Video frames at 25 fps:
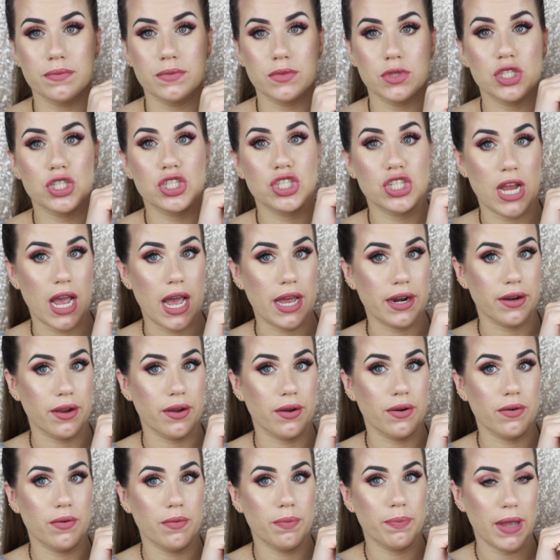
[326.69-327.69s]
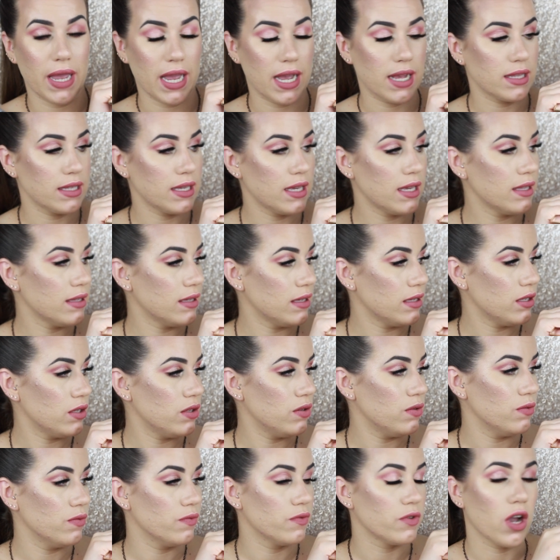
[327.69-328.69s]
shadow palette. Like
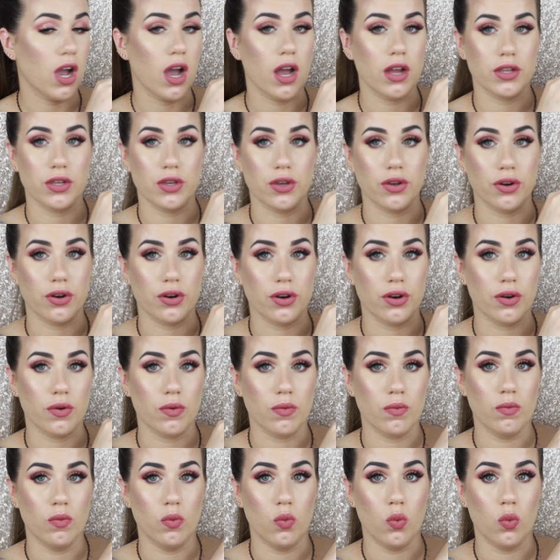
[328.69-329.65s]
you've got your